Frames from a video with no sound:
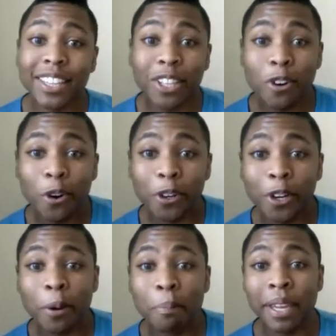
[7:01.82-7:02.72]
the
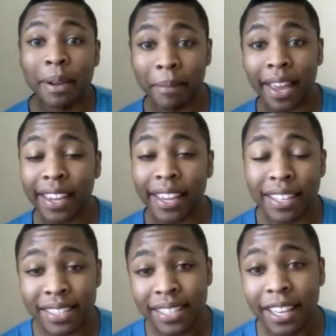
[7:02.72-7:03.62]
corner, being my
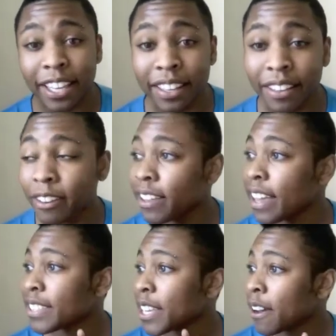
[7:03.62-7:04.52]
innocent
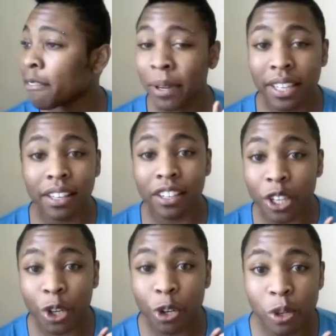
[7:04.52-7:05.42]
self, being the good
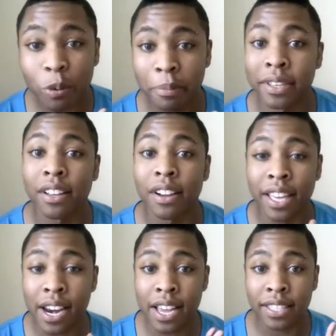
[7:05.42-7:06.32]
Christian woman on
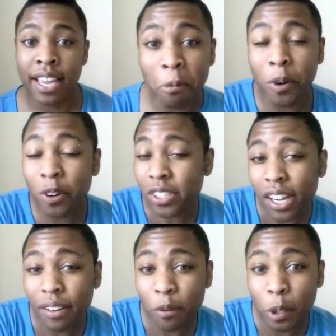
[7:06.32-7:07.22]
that ass. We were
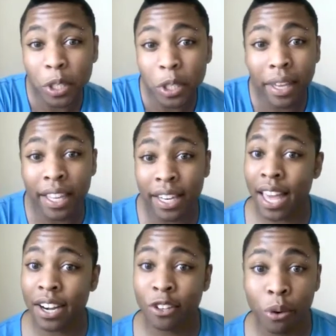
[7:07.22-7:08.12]
talking for a little bit and out
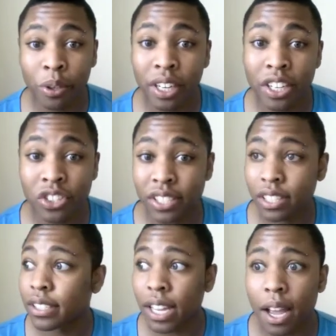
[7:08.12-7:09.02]
of nowhere it just
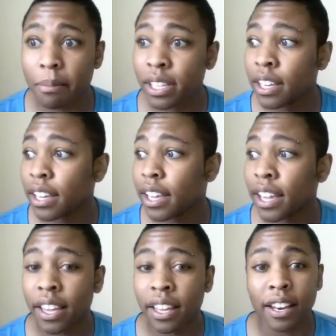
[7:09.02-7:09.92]
stopped
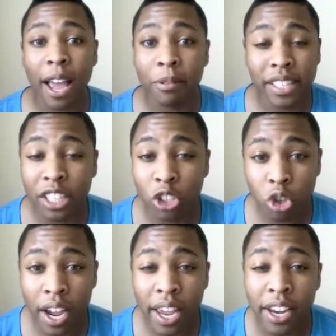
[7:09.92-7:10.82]
and I was getting
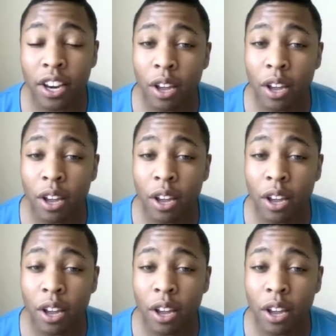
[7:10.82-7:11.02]
tried.